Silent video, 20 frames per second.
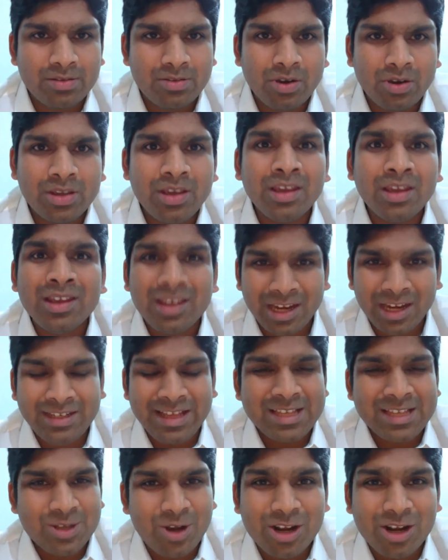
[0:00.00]
Okay. It
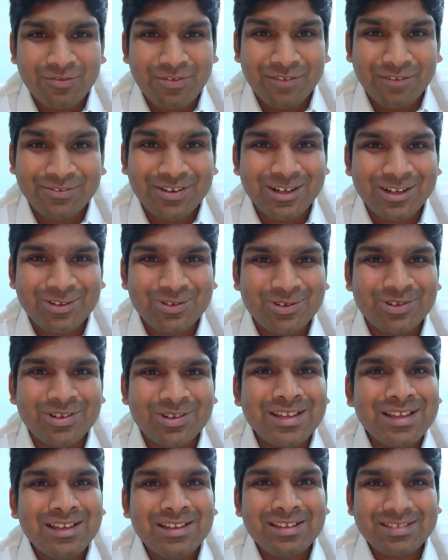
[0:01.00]
takes a lot of effort to.
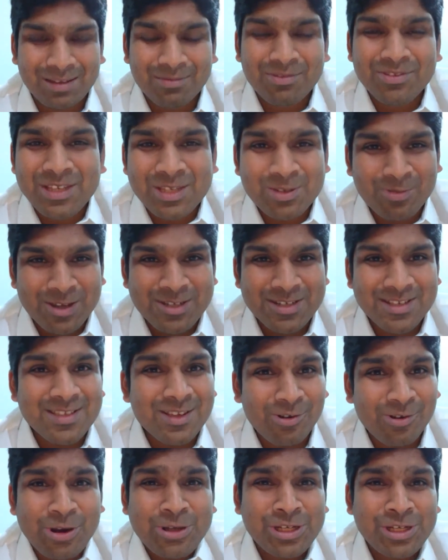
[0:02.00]
Some of these questions
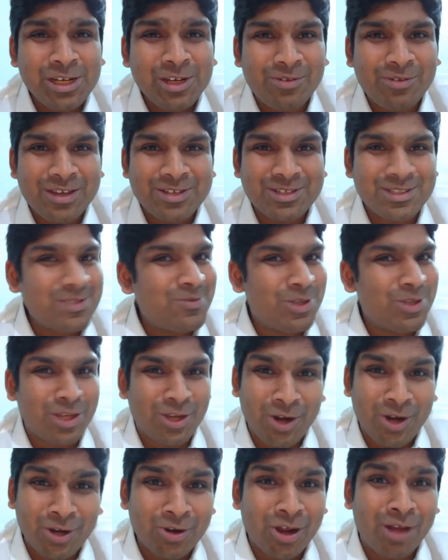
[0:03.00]
are original questions which are
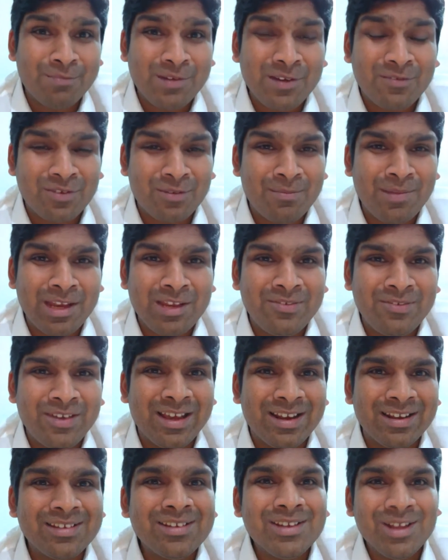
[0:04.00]
not copied from
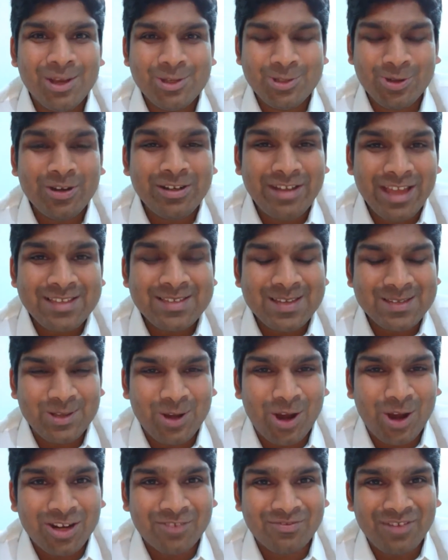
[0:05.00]
anywhere. So it takes us a
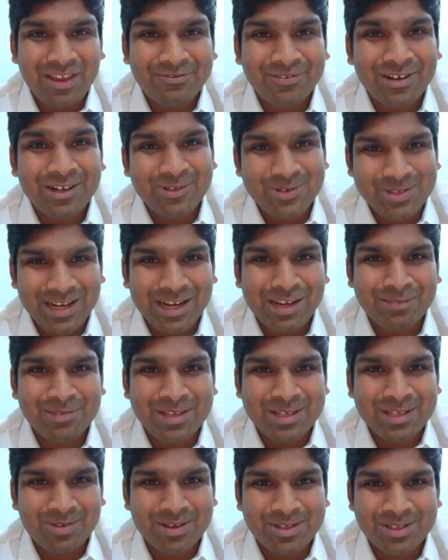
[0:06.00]
lot of effort to set up
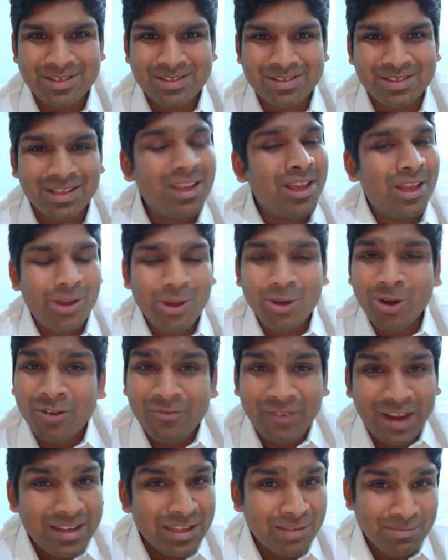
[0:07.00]
these questions. You'll
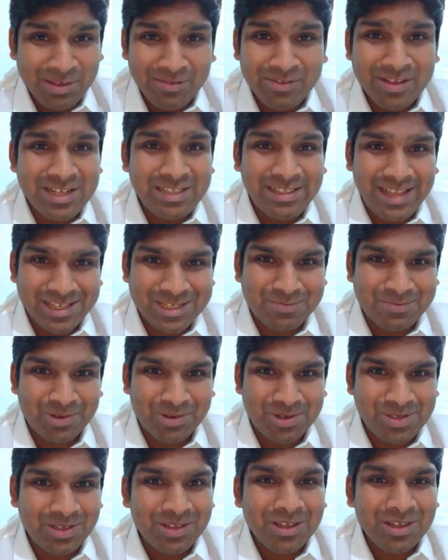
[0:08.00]
not find them even in
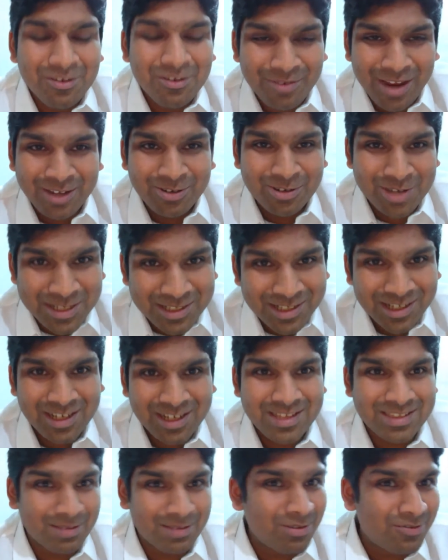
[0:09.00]
textbooks. We had to
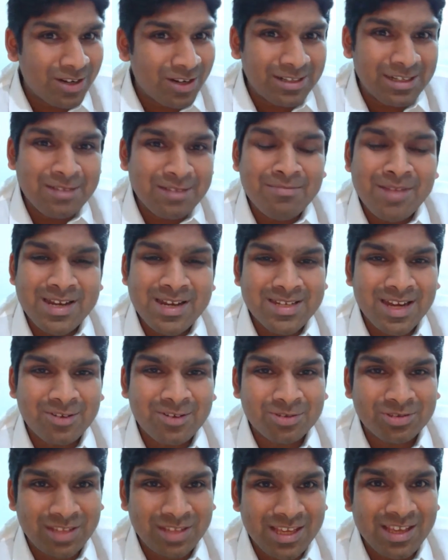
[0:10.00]
literally, some of our teammates had
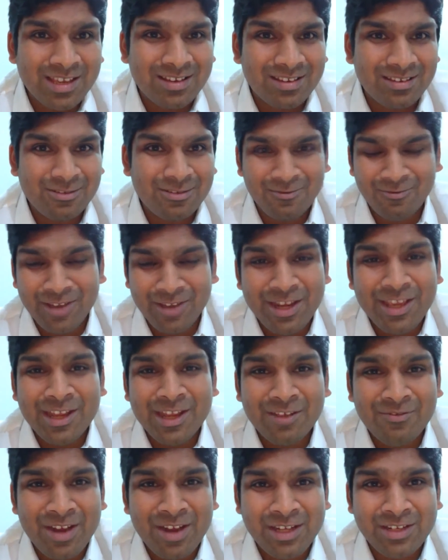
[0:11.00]
to think very
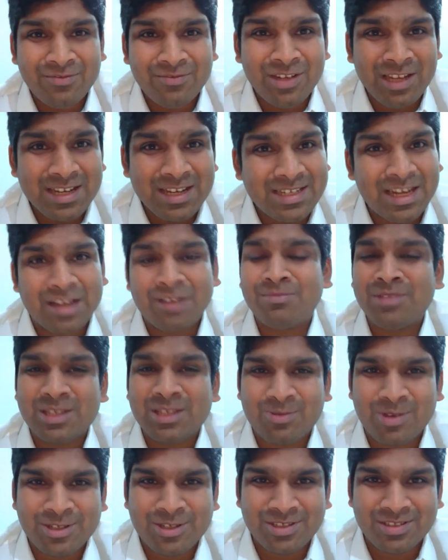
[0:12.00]
innovatively and set up
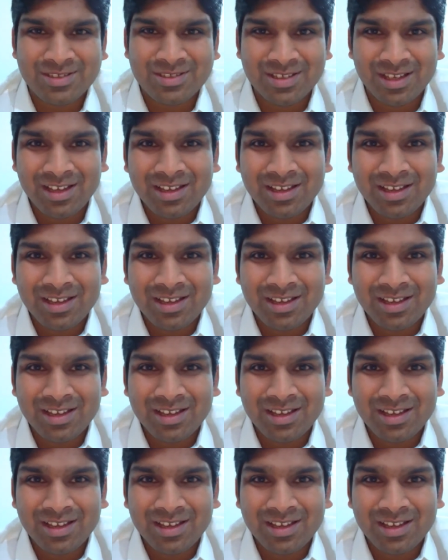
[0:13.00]
these questions.